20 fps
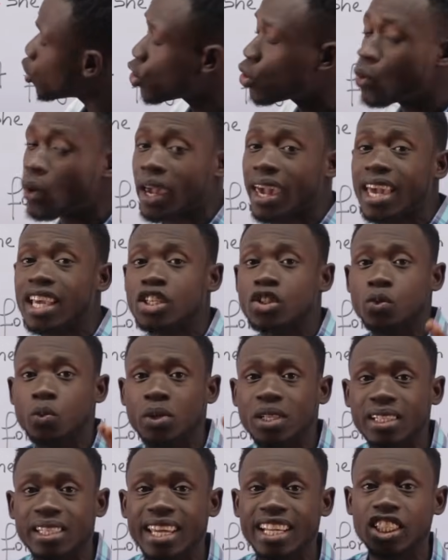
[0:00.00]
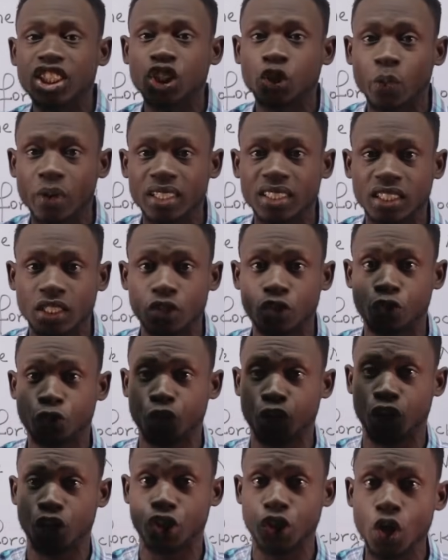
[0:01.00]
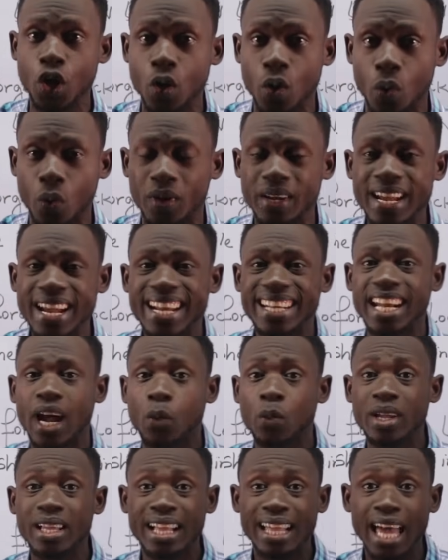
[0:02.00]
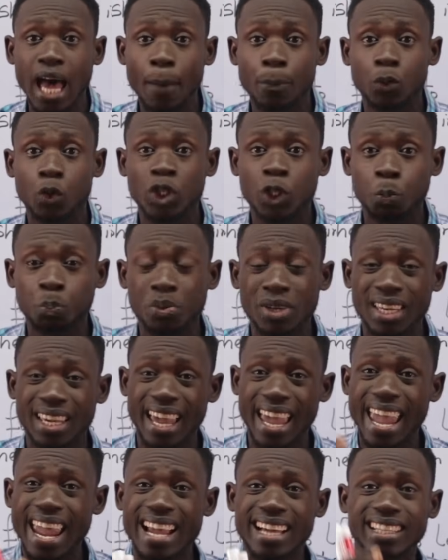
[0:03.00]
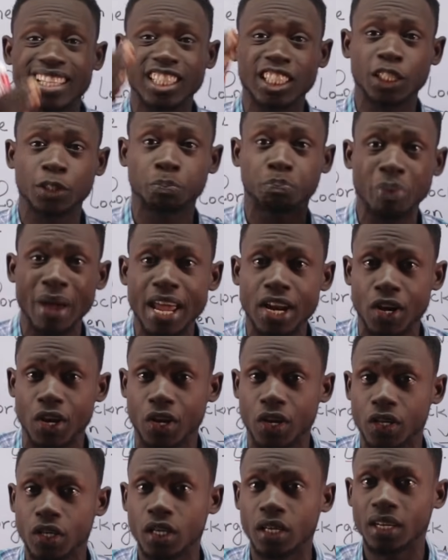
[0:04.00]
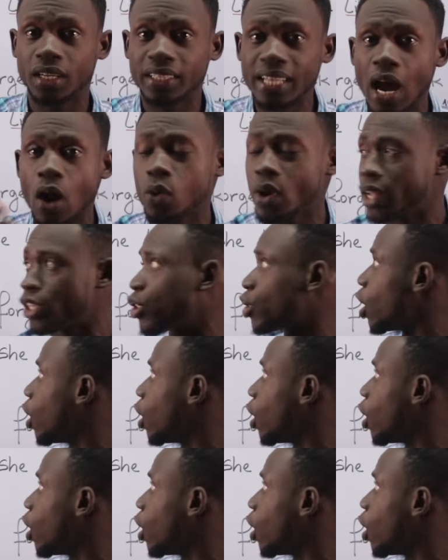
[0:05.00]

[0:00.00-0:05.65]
do is really interesting for you that will help you speak English better. Now let's